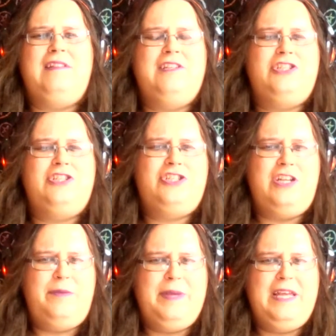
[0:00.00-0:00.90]

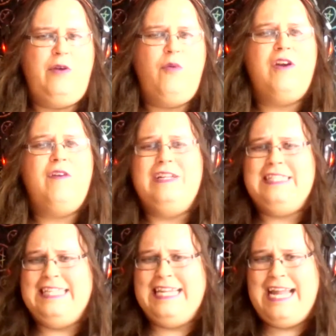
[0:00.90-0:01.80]
legitimate or if
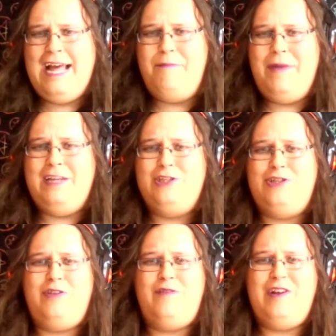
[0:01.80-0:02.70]
it's not make
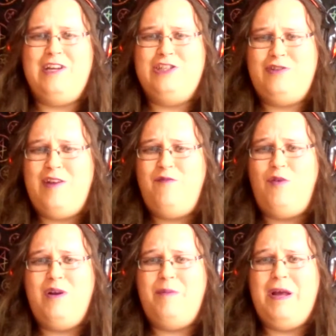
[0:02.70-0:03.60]
sure they're very
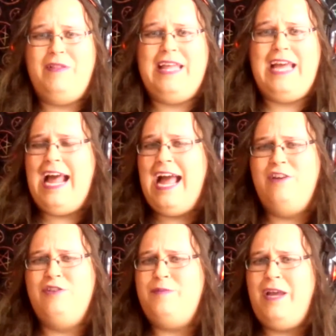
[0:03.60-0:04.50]
straightforward about that i
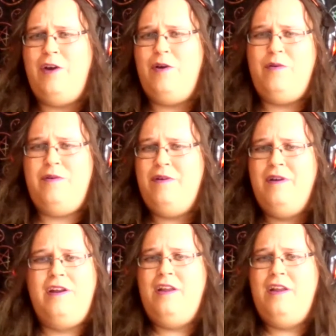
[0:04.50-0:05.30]
use my own